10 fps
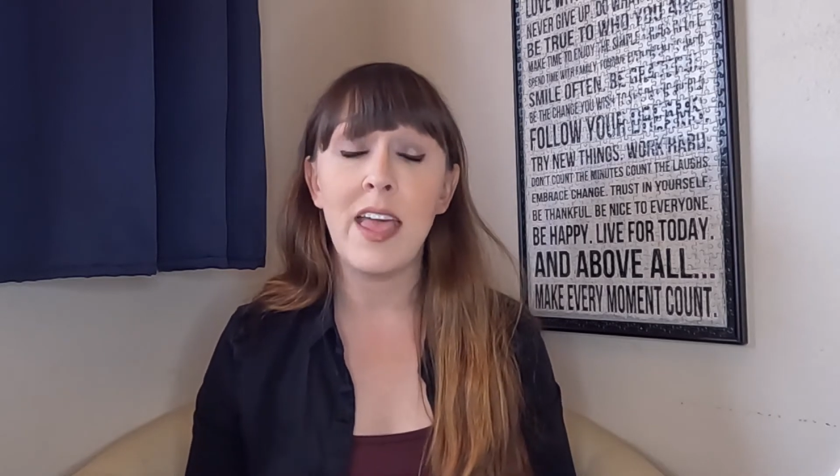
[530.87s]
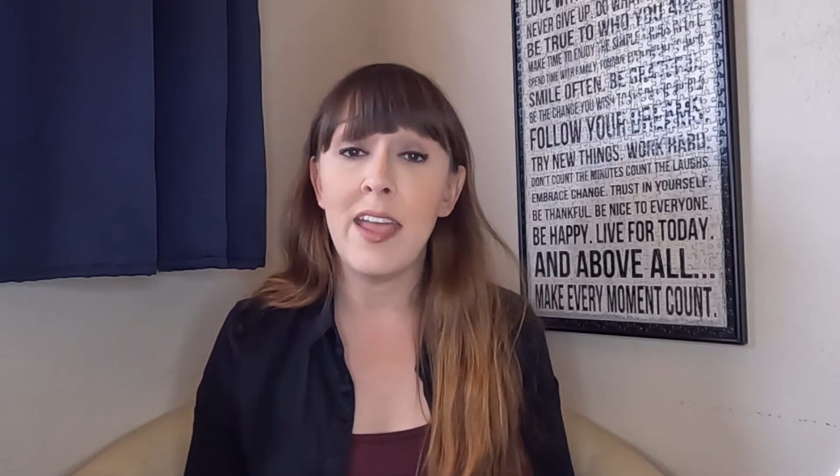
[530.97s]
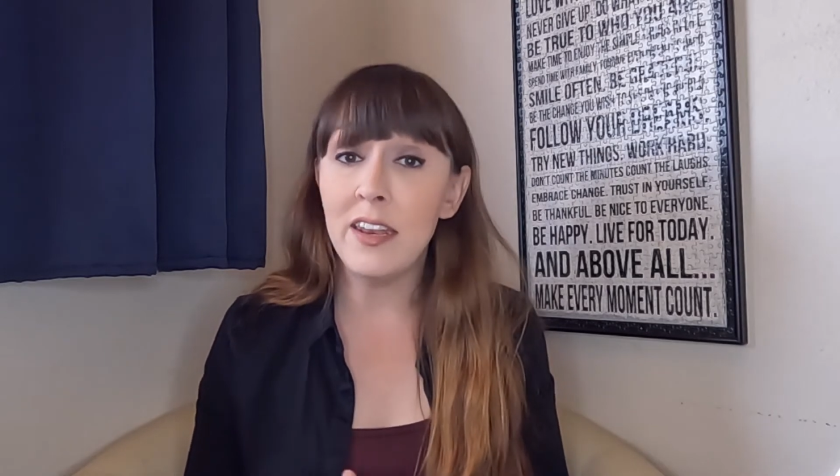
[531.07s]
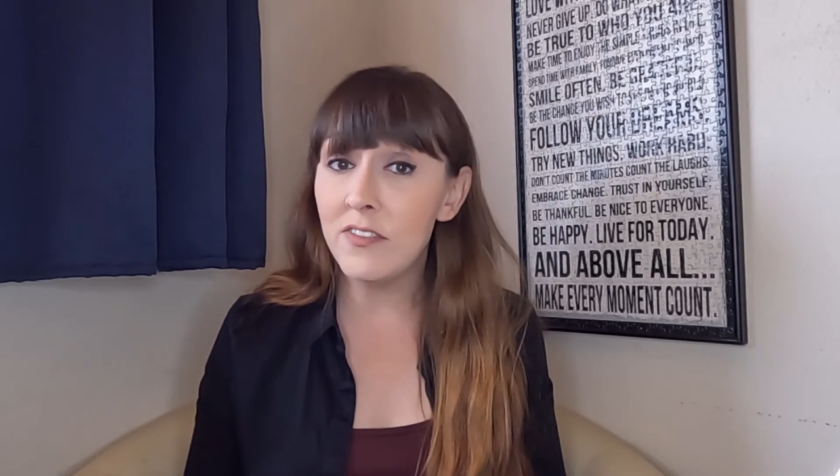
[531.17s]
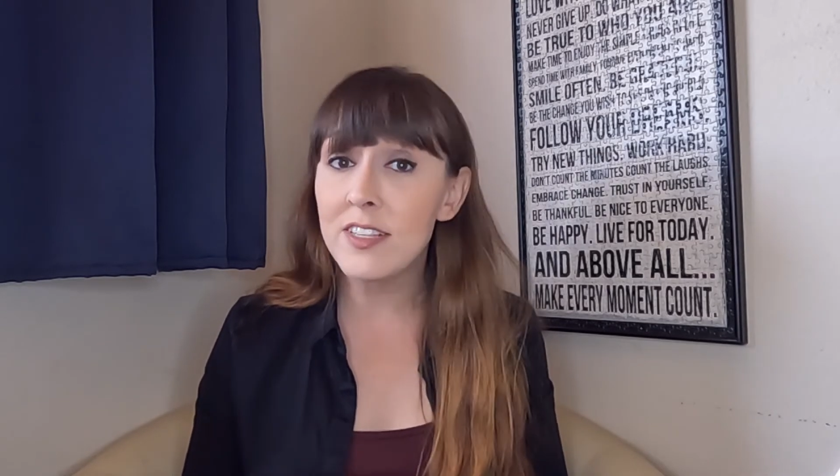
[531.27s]

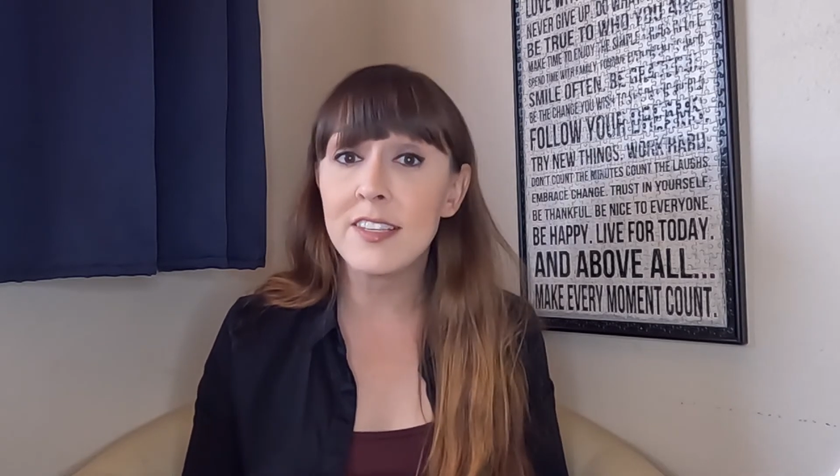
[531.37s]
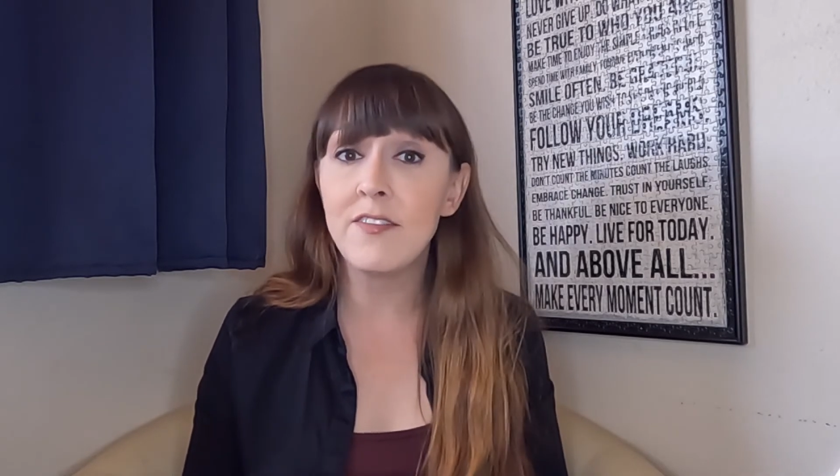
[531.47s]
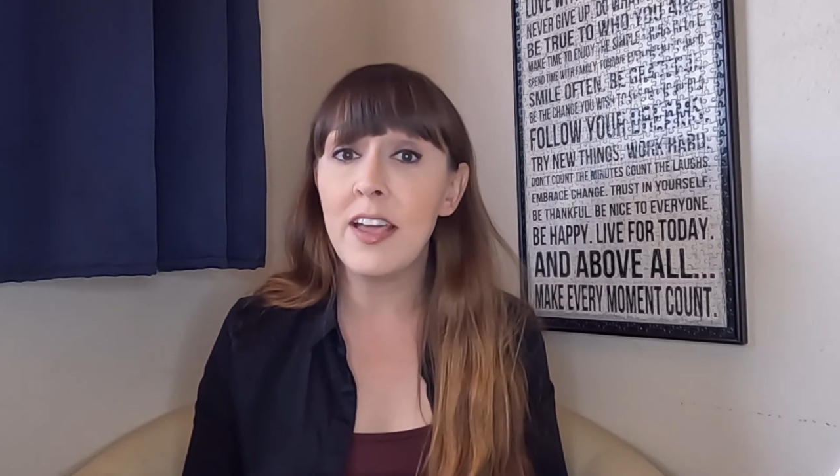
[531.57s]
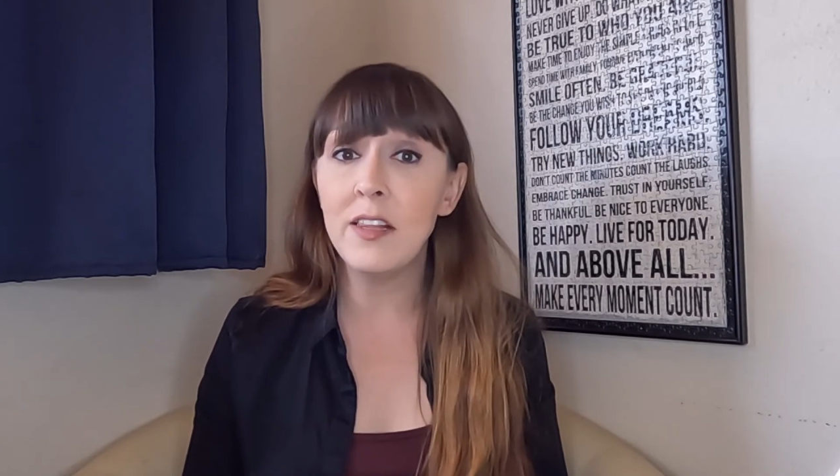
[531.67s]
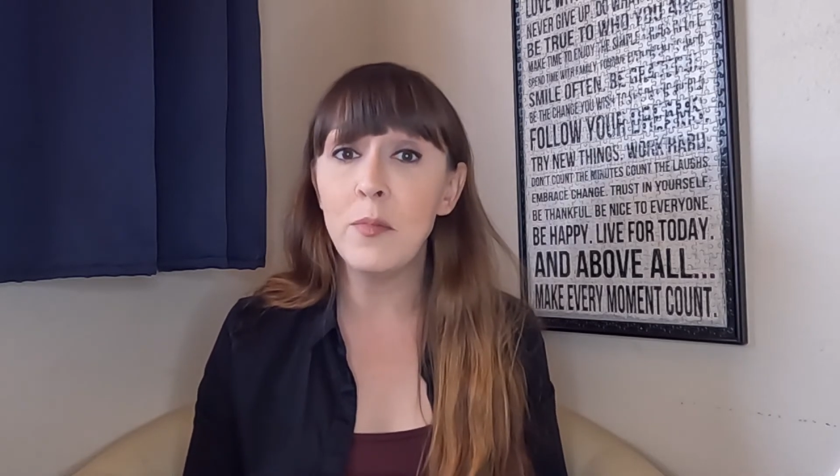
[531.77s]
and if it's
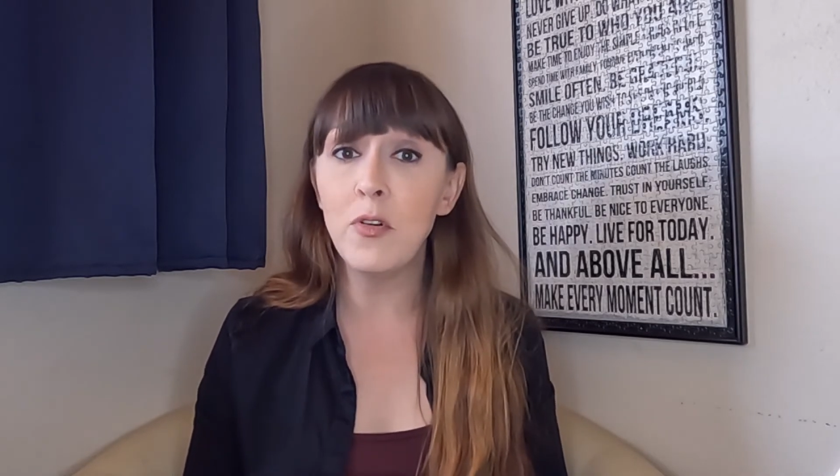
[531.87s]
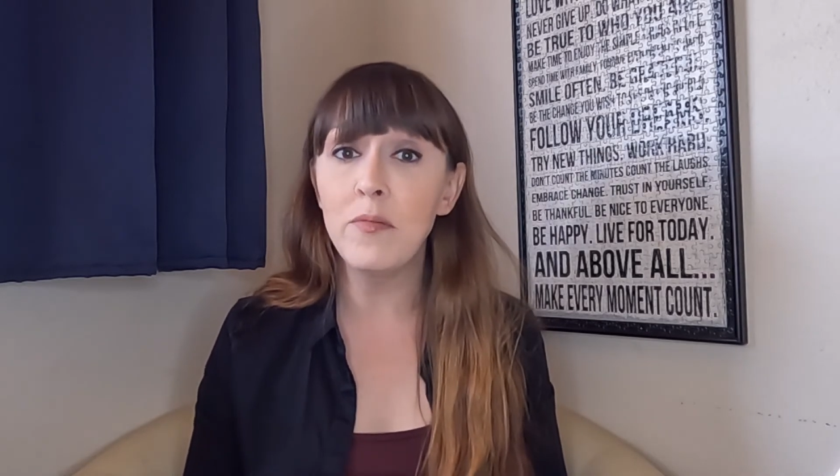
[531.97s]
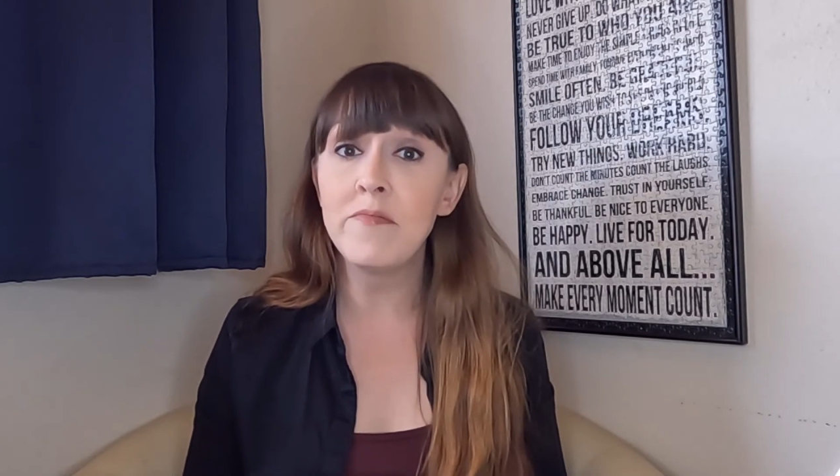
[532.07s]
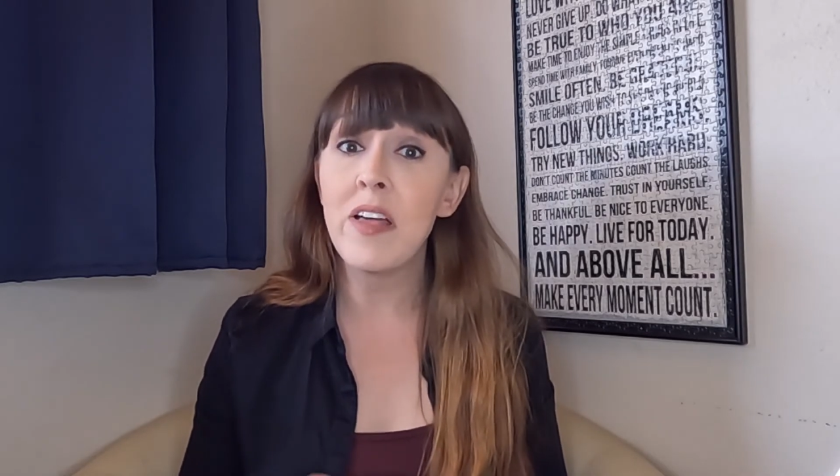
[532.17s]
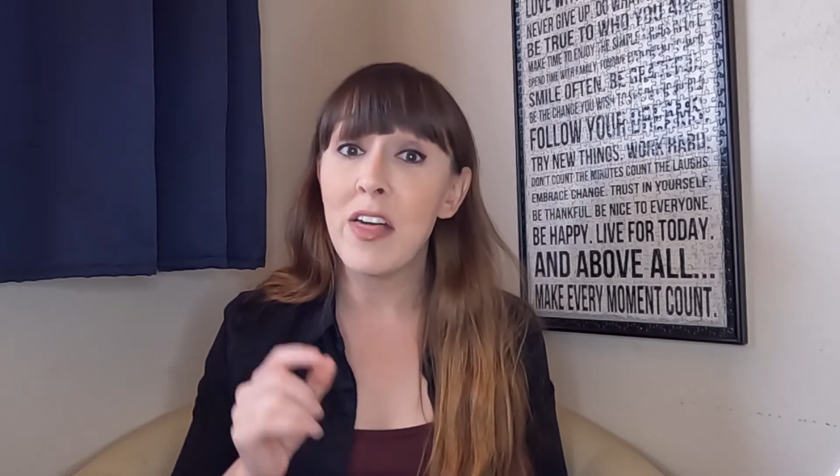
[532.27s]

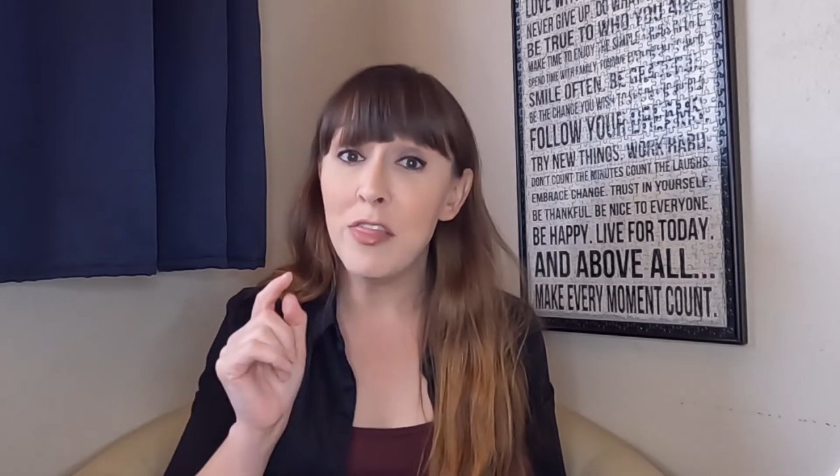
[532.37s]
available,